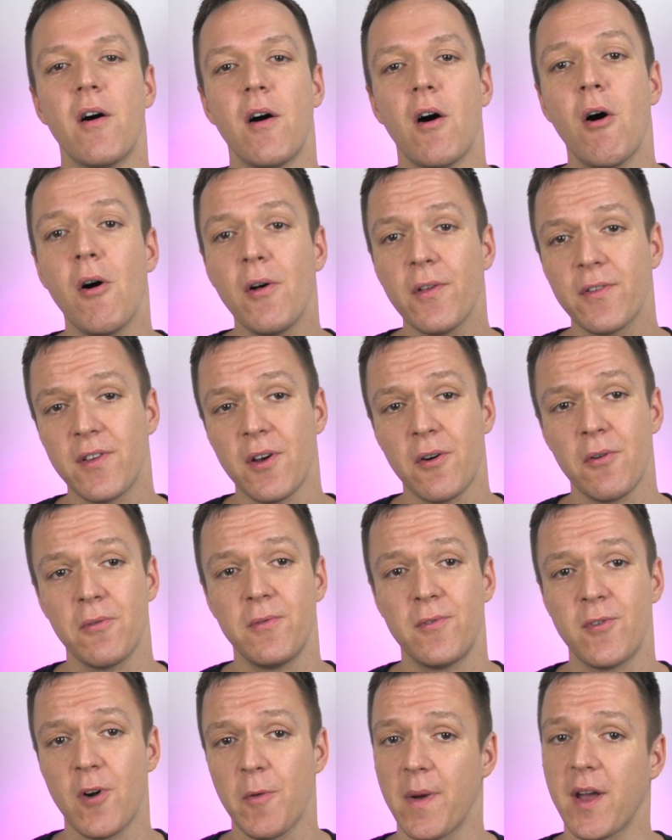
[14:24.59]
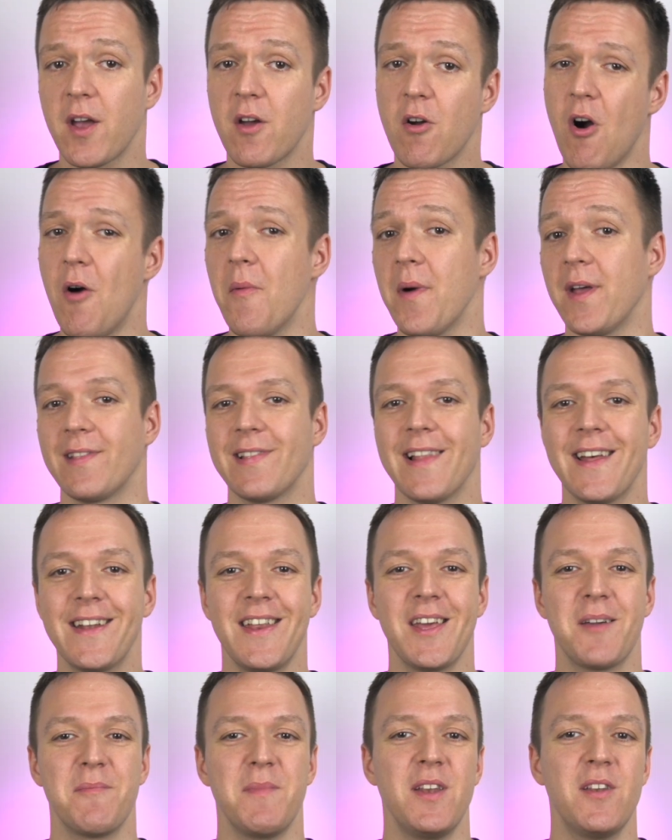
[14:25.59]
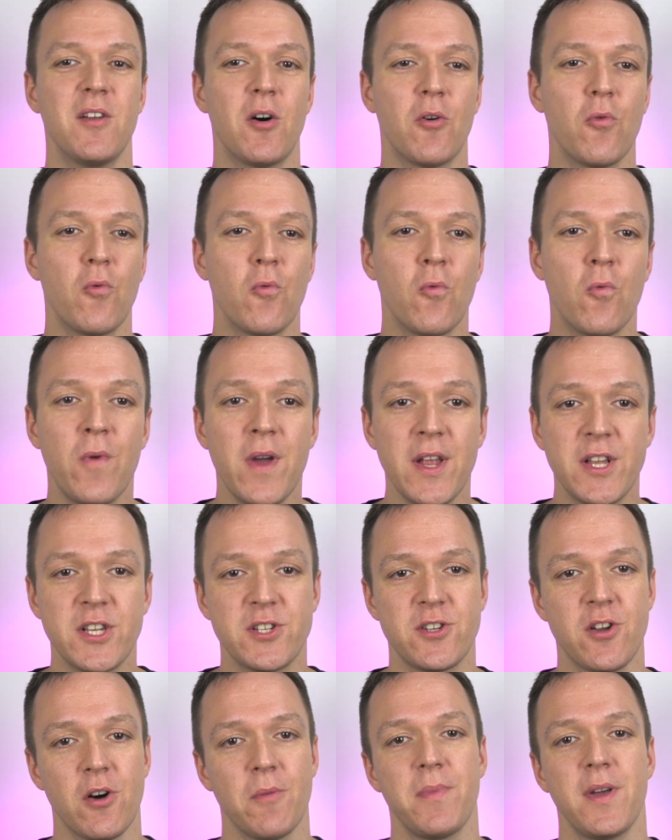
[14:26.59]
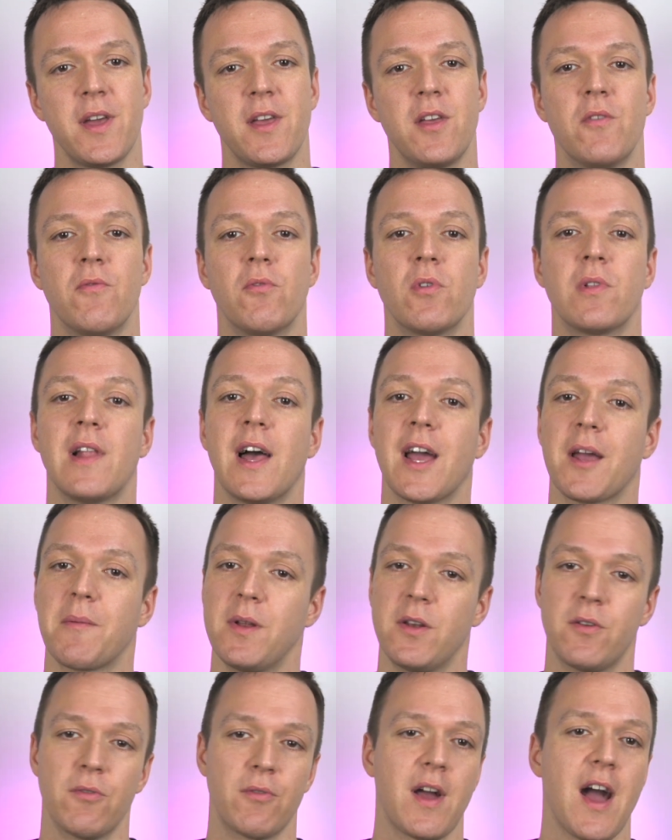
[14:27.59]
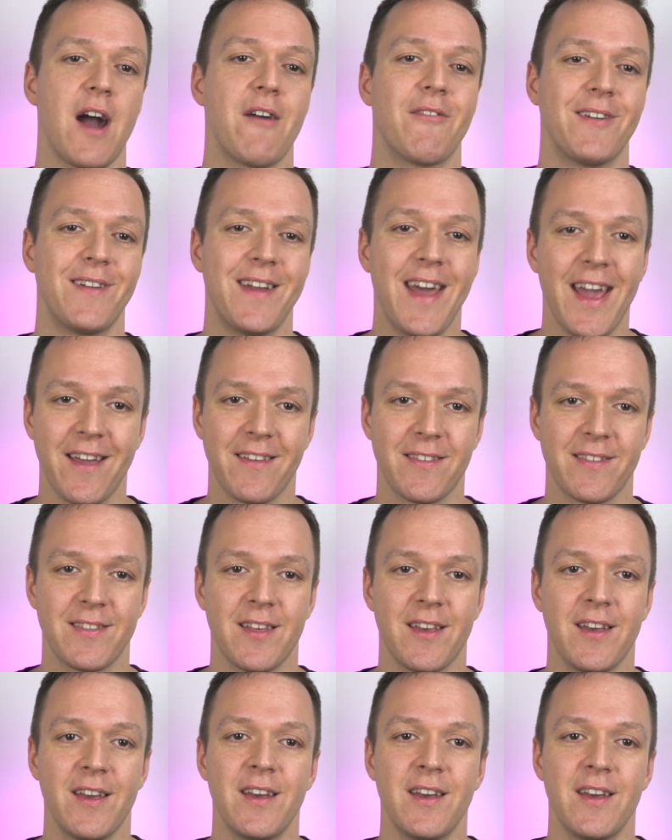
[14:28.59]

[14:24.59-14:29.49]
Also, drop a comment letting me know which topic you would like me to cover next.